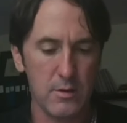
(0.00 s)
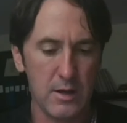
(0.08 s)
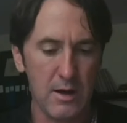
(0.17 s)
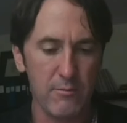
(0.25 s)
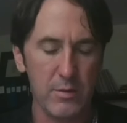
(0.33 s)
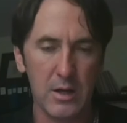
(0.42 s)

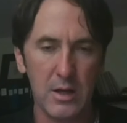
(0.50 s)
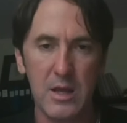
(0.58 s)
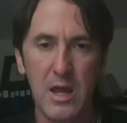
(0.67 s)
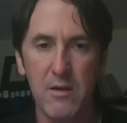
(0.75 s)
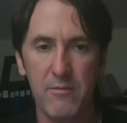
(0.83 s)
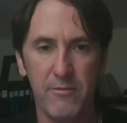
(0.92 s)
government
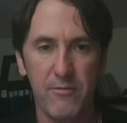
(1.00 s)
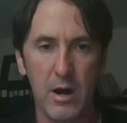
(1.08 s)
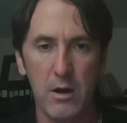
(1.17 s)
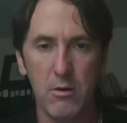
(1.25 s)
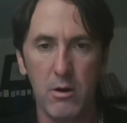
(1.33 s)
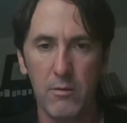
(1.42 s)
gave
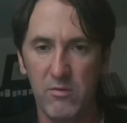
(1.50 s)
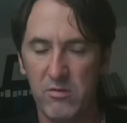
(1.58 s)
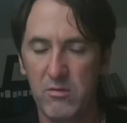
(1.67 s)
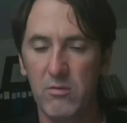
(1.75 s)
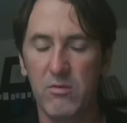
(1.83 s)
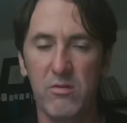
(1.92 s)
firearms
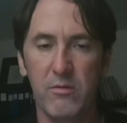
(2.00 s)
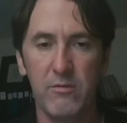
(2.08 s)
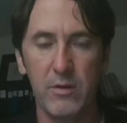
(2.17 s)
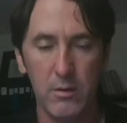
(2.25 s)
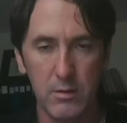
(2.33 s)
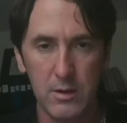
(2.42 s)
to
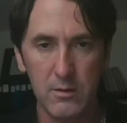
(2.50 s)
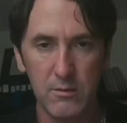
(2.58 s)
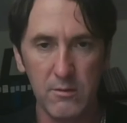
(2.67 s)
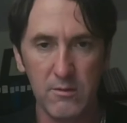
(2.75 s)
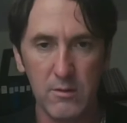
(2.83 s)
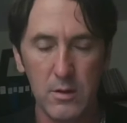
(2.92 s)

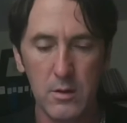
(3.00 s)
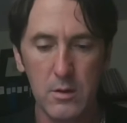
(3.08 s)
civilians.